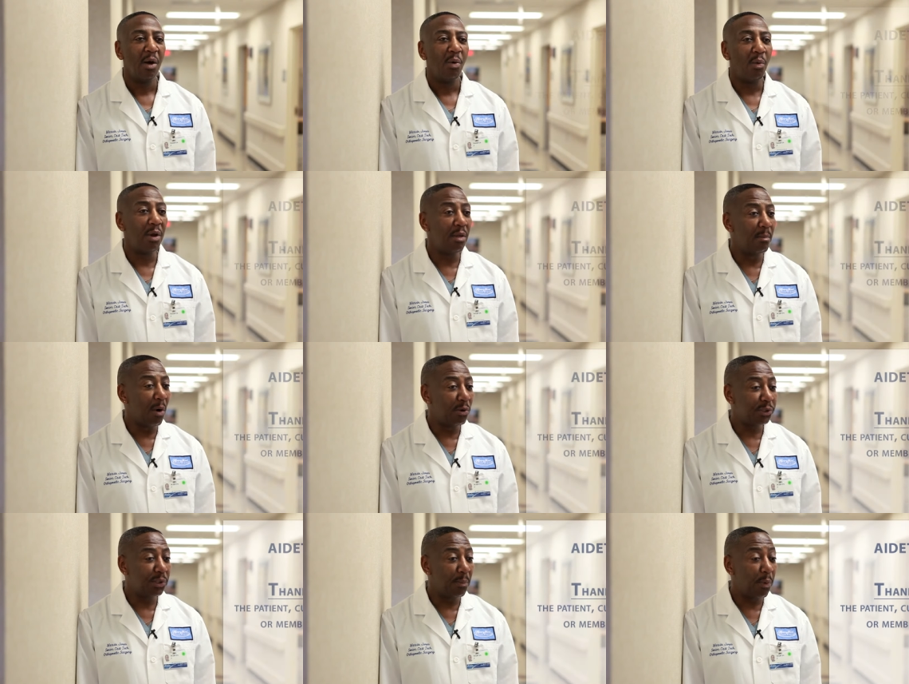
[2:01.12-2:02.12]
One of the
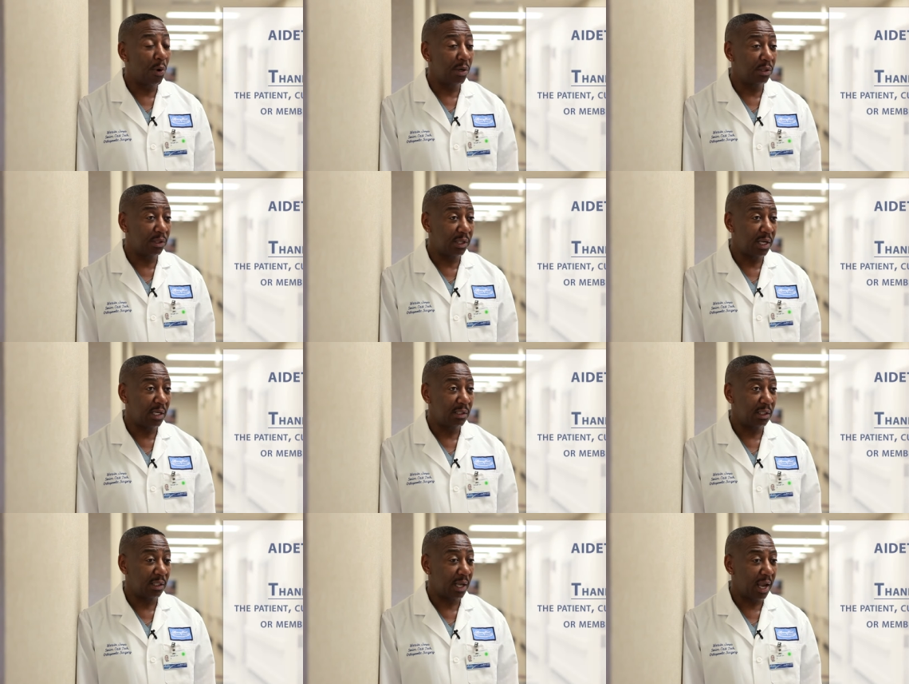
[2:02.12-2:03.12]
most important
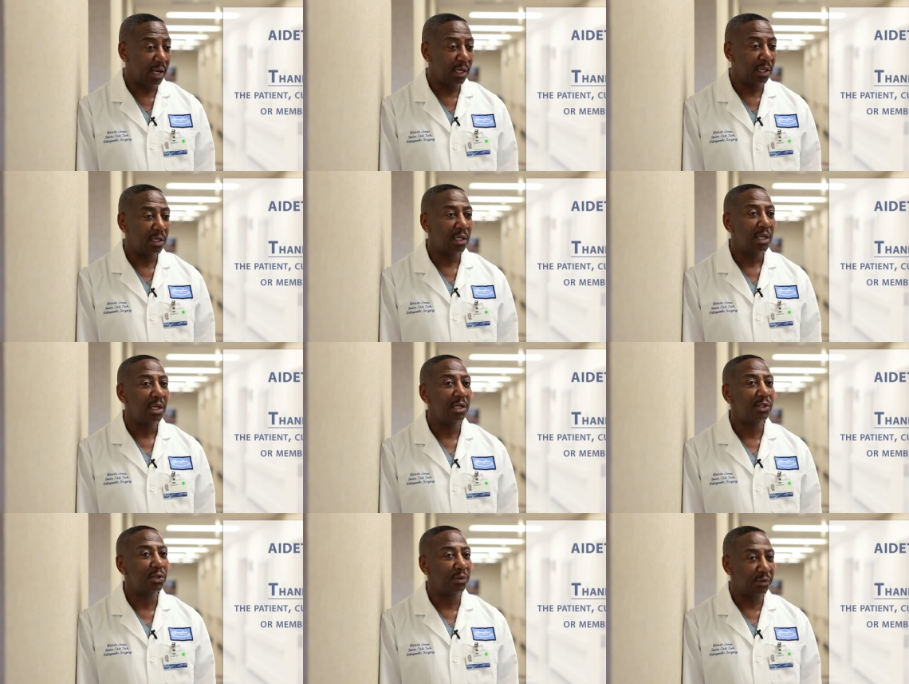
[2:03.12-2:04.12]
things in AIDET
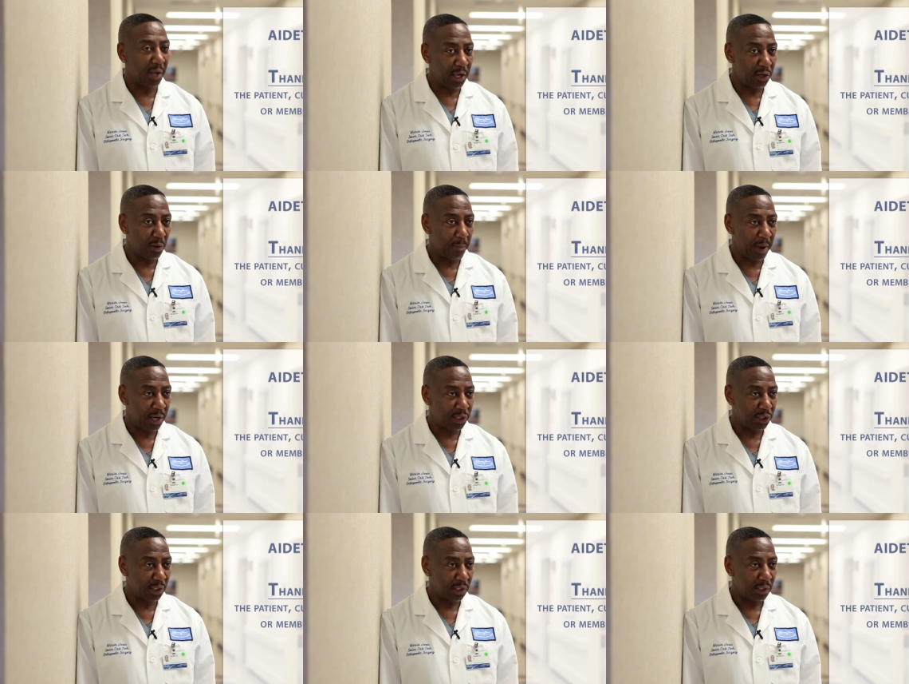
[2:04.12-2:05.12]
is to thank your
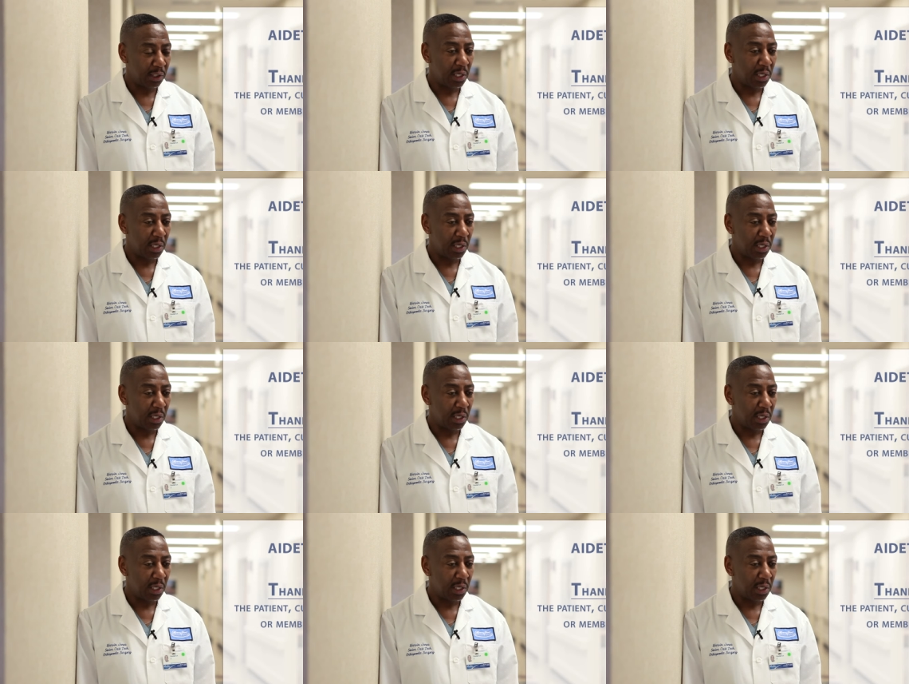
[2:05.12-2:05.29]
patient.